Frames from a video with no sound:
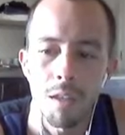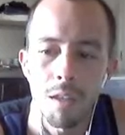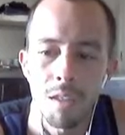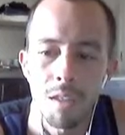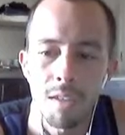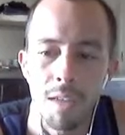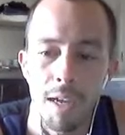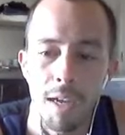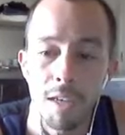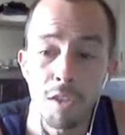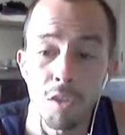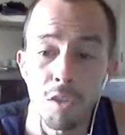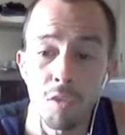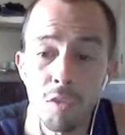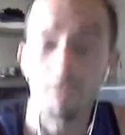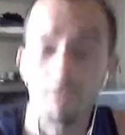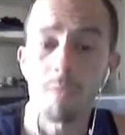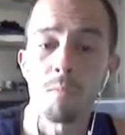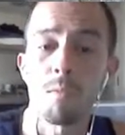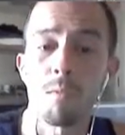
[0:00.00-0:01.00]
this
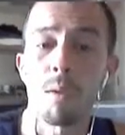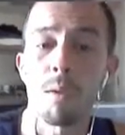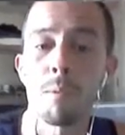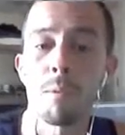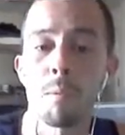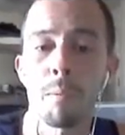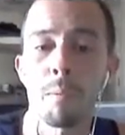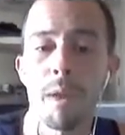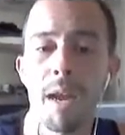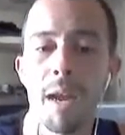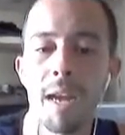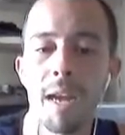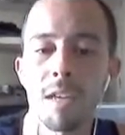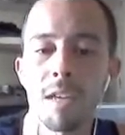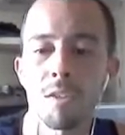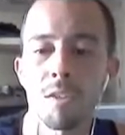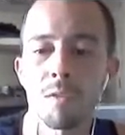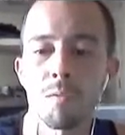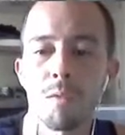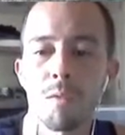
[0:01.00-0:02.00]
extra rubber
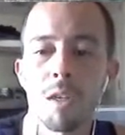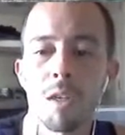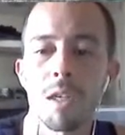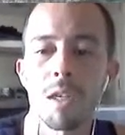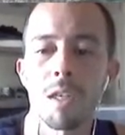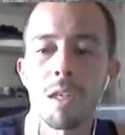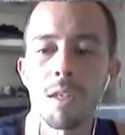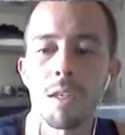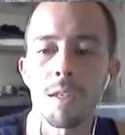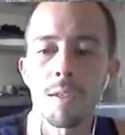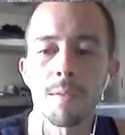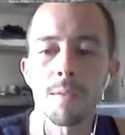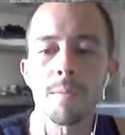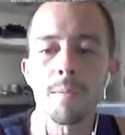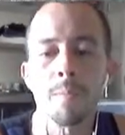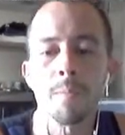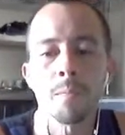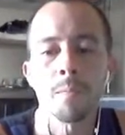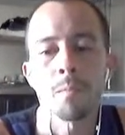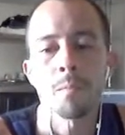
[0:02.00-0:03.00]
patch right here
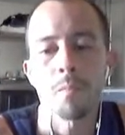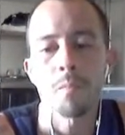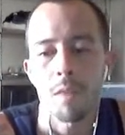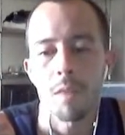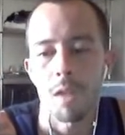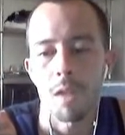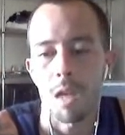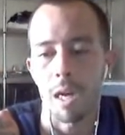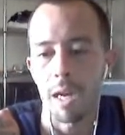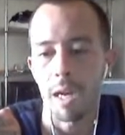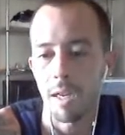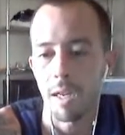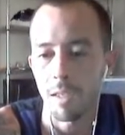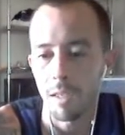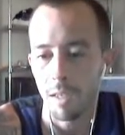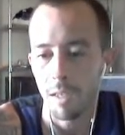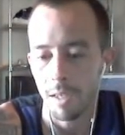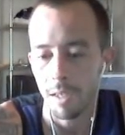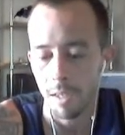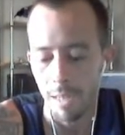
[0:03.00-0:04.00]

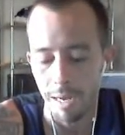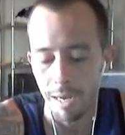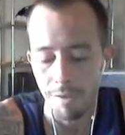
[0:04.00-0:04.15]
on like the